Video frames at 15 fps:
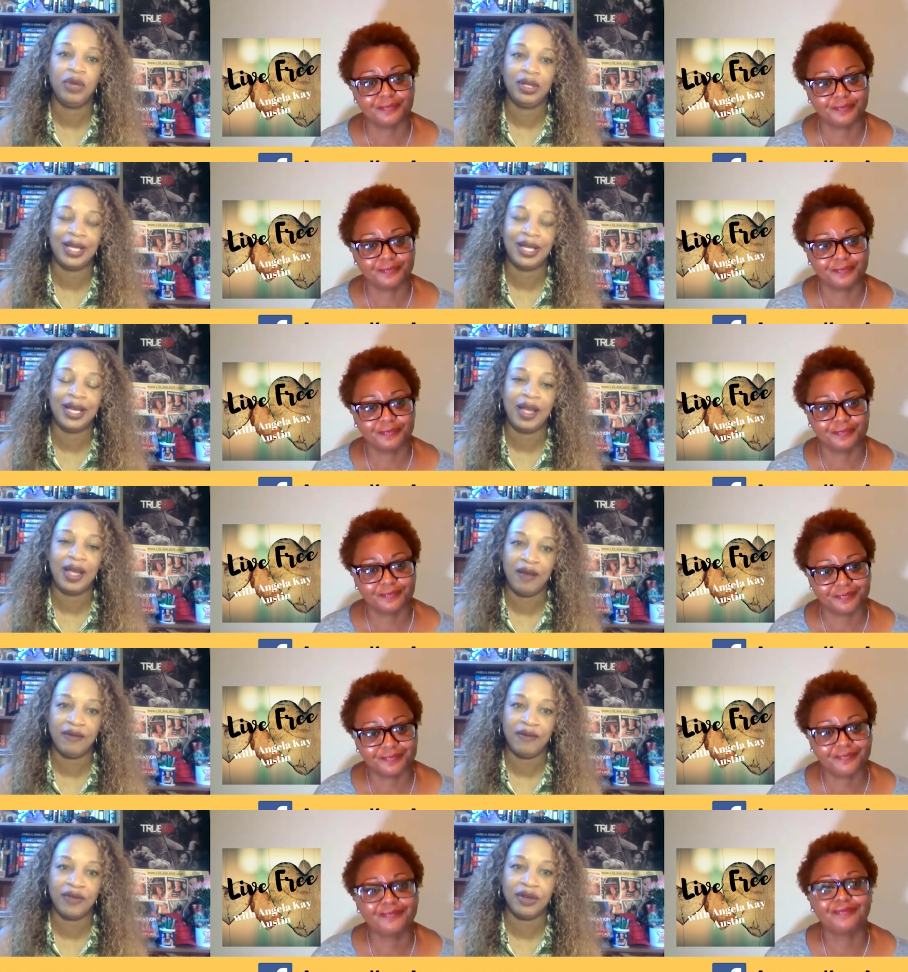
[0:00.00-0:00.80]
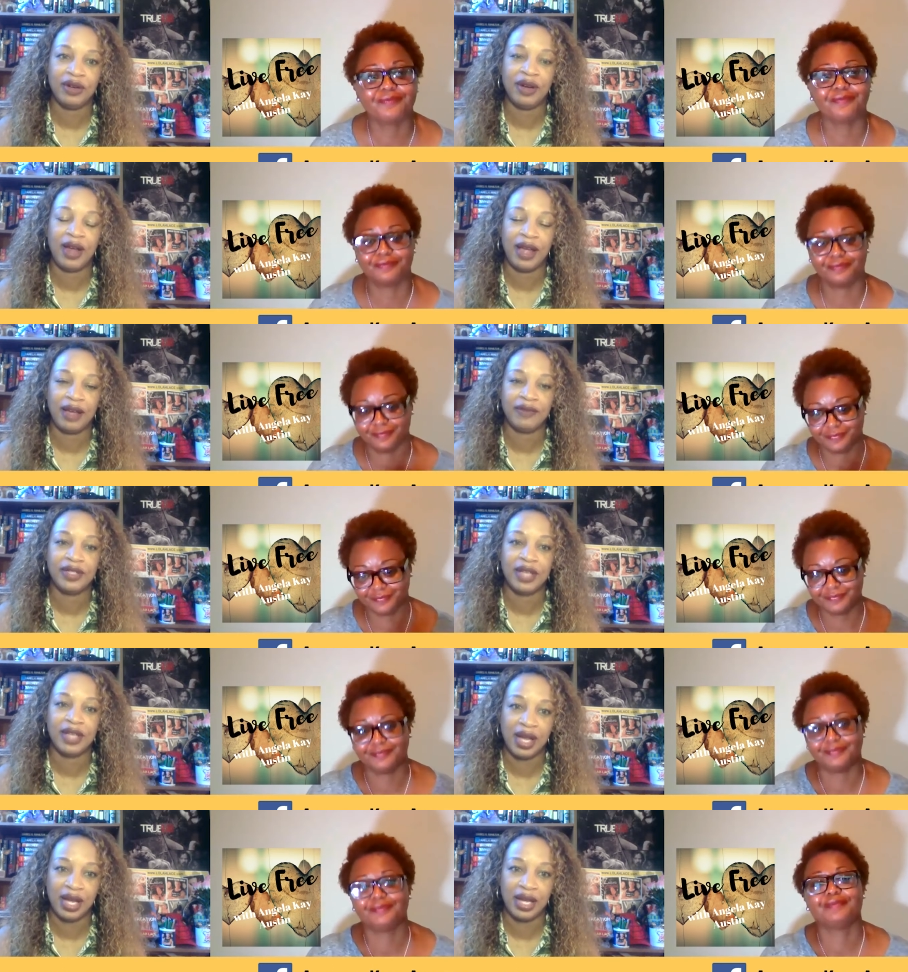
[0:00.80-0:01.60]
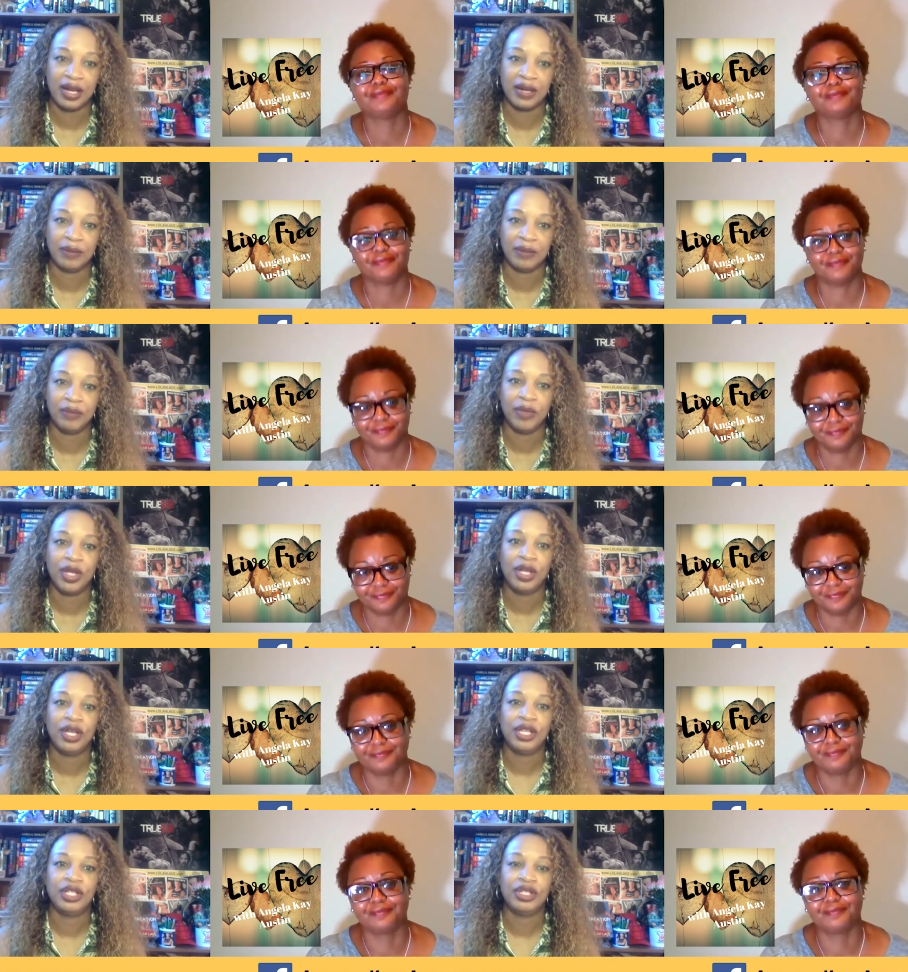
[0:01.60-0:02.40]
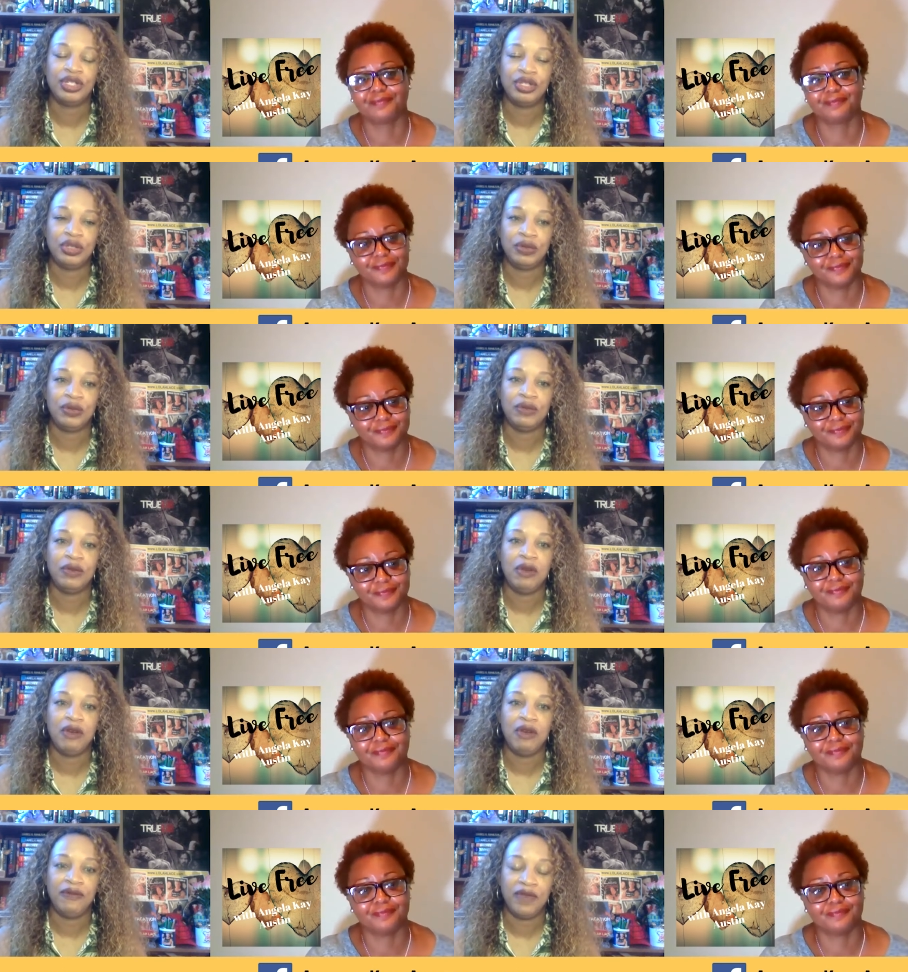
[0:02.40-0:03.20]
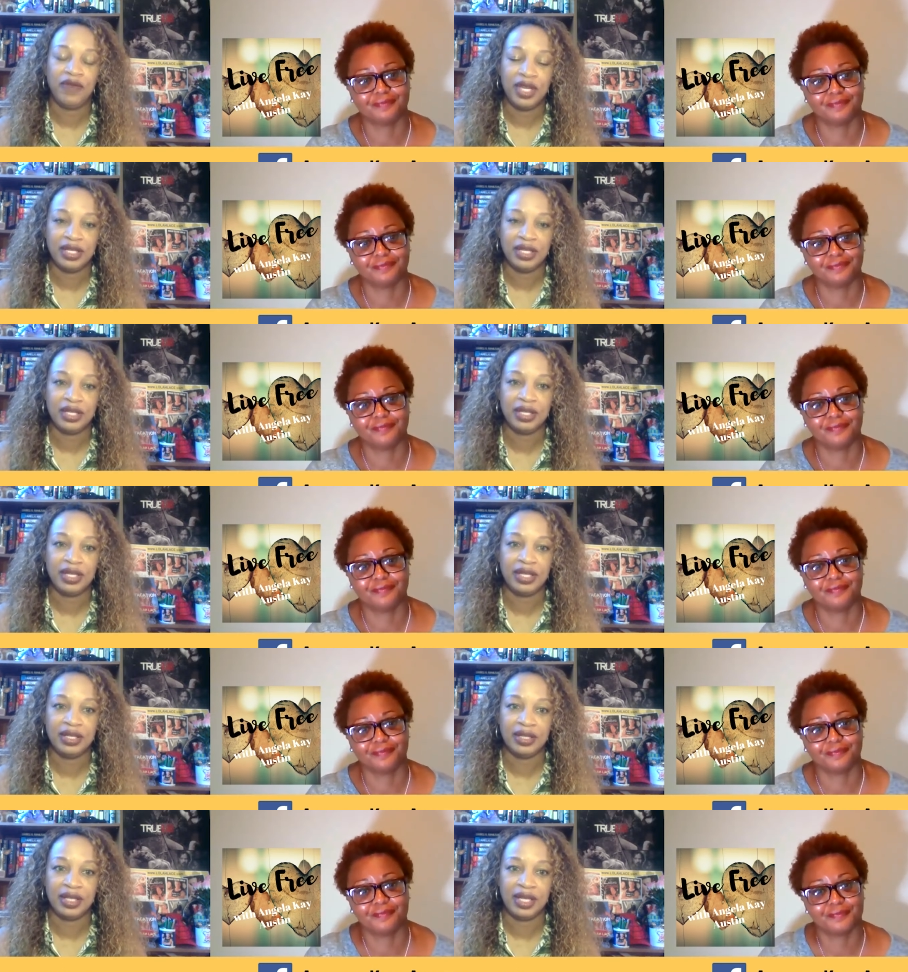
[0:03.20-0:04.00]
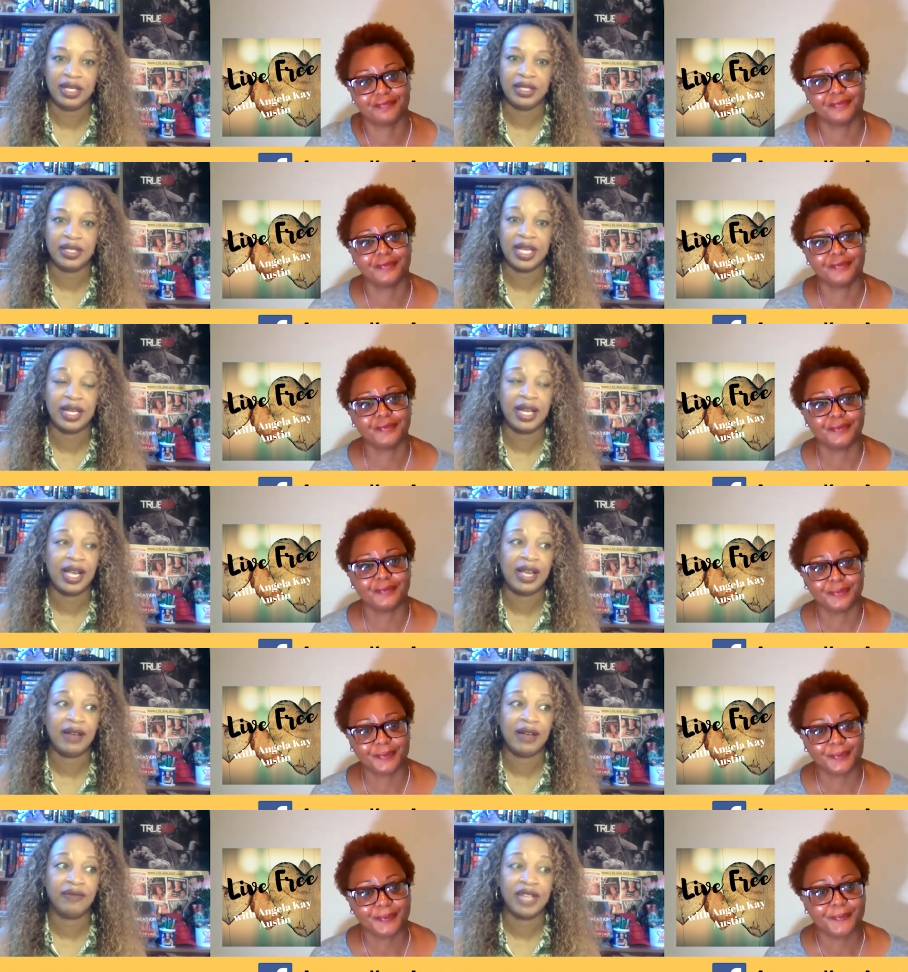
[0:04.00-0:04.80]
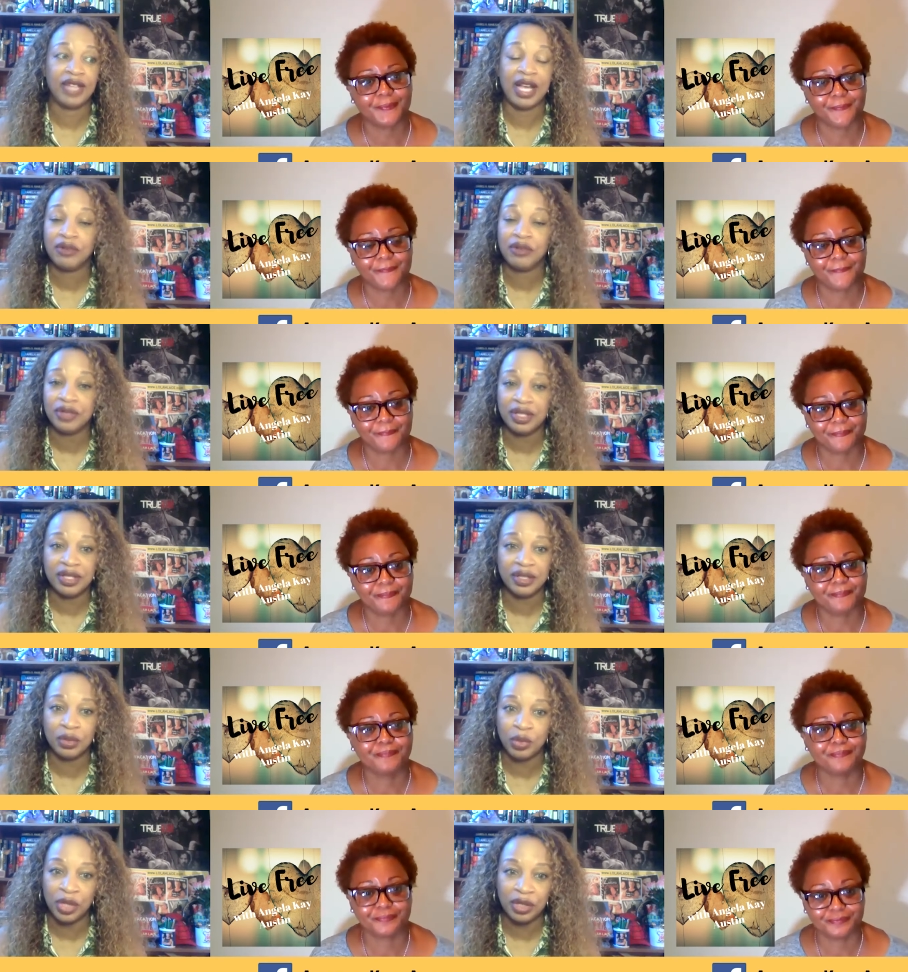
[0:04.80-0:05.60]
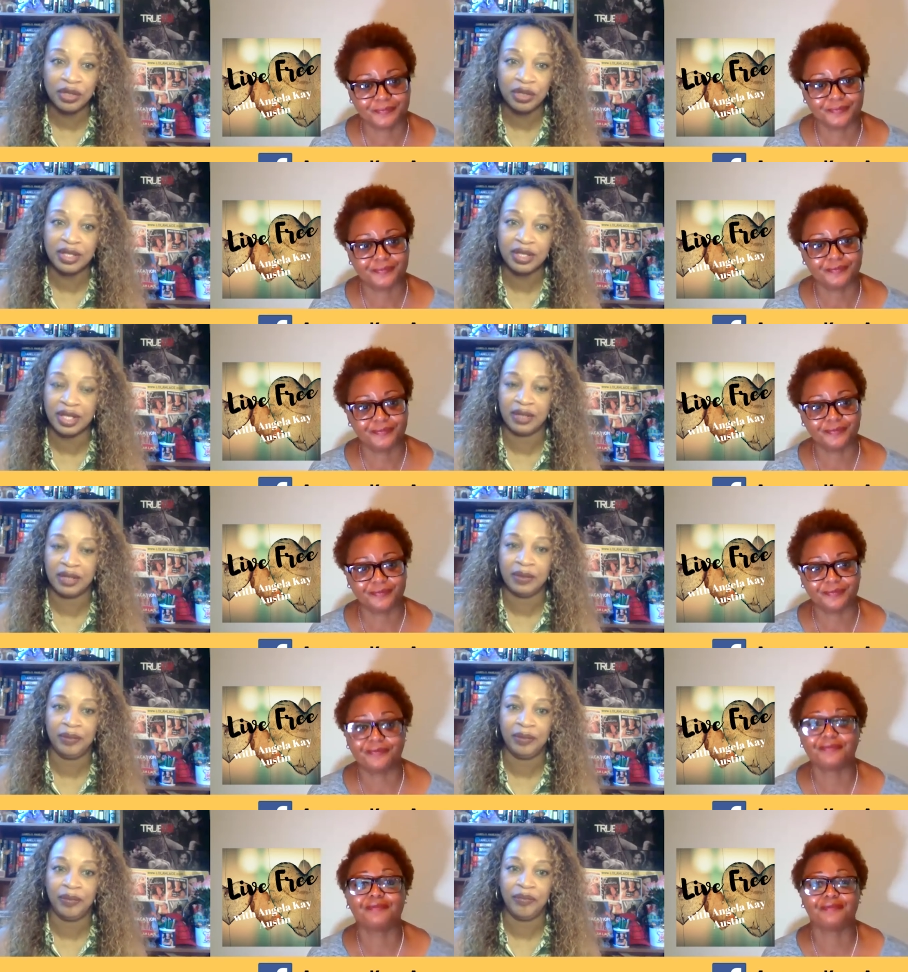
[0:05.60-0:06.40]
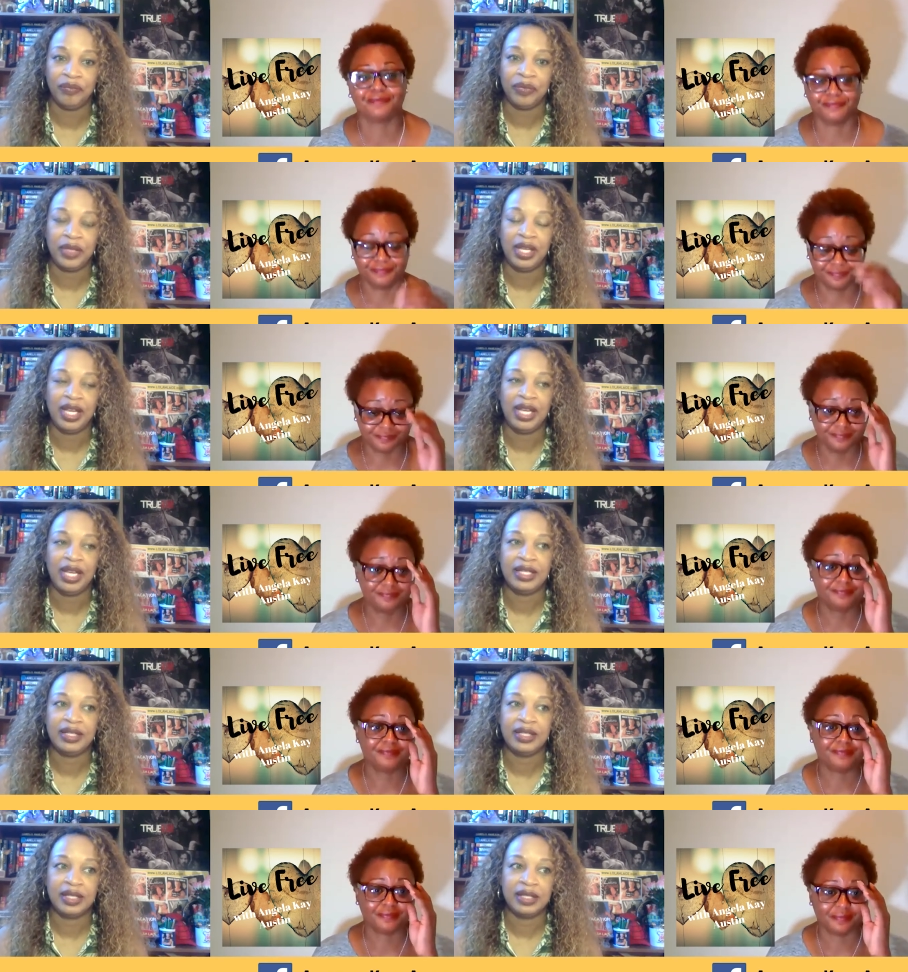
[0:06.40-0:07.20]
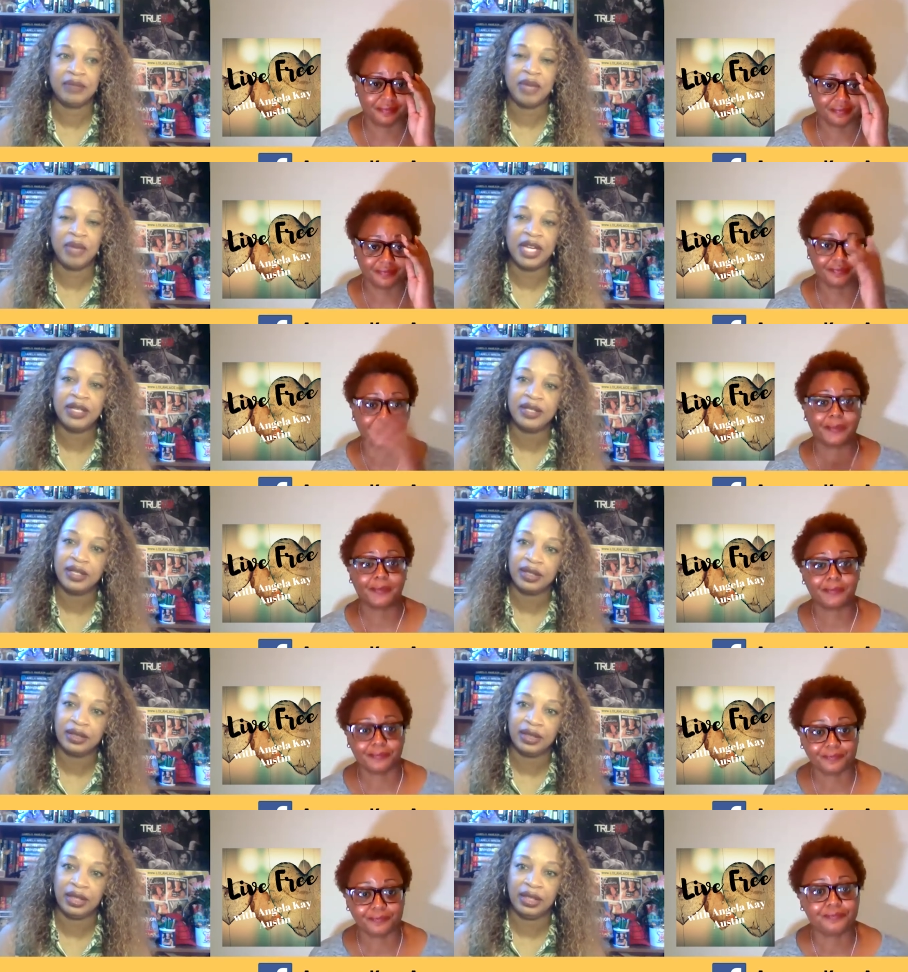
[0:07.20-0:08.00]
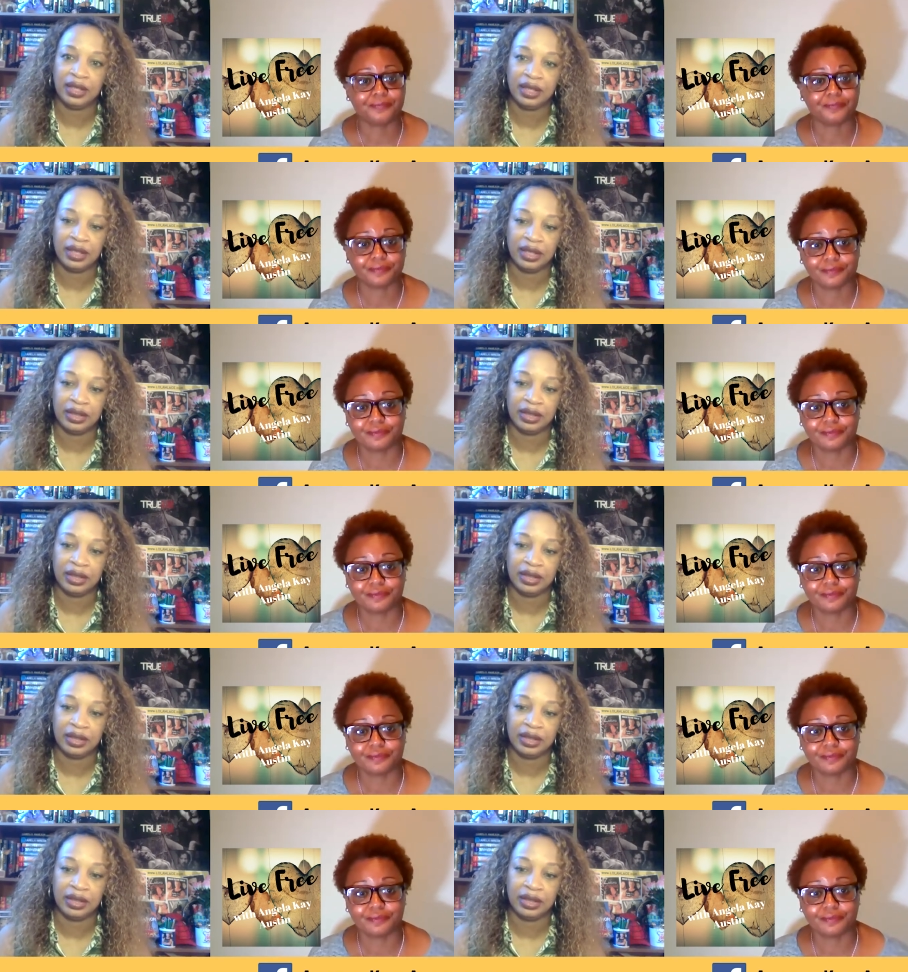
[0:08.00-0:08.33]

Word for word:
Speaker 1: I ever have time to finish these things that have thousands of words in them? and it's it's basically a, uh,